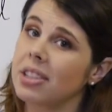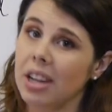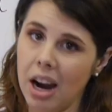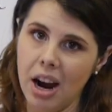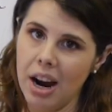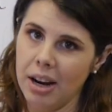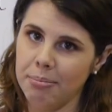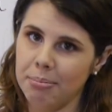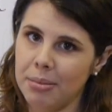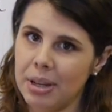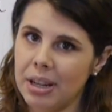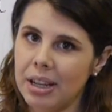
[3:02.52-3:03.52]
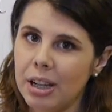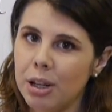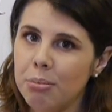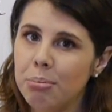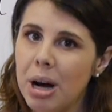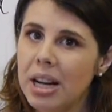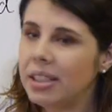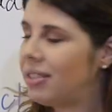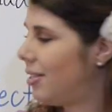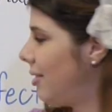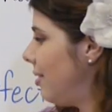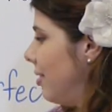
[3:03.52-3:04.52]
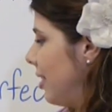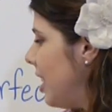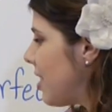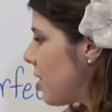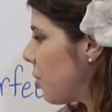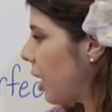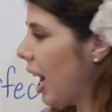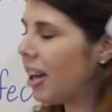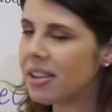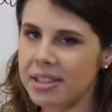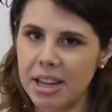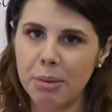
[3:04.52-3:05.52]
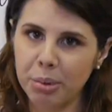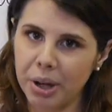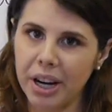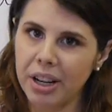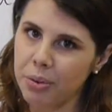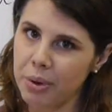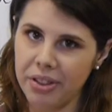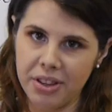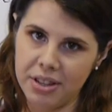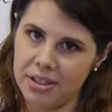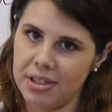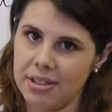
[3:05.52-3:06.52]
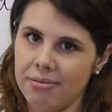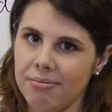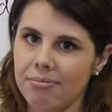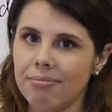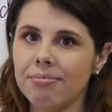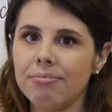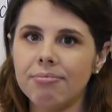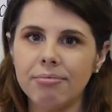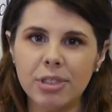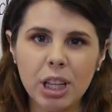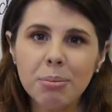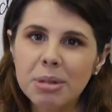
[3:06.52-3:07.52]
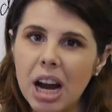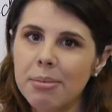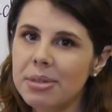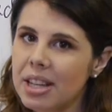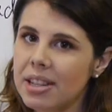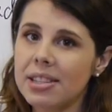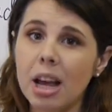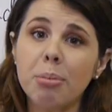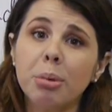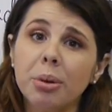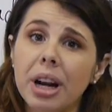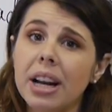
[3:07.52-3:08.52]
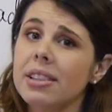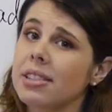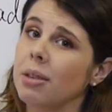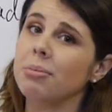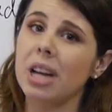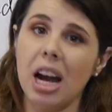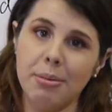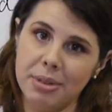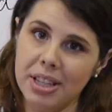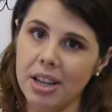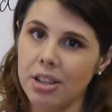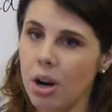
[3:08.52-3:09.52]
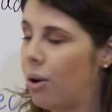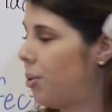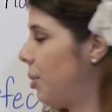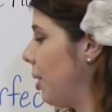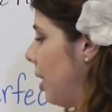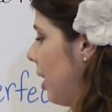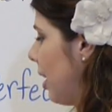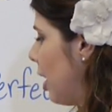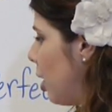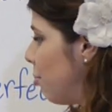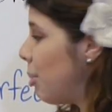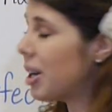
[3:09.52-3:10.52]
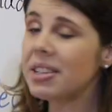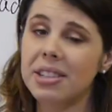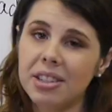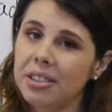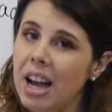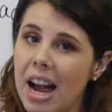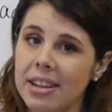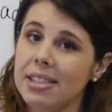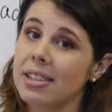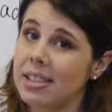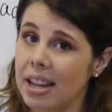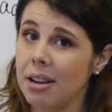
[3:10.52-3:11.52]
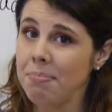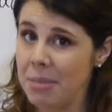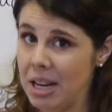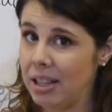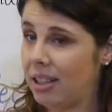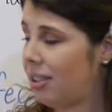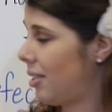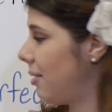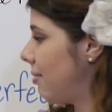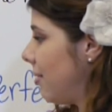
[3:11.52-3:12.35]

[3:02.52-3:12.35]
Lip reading: the time. But it's okay to separate it with this. Sometimes they separate, sometimes they don't, but it still has the same meaning.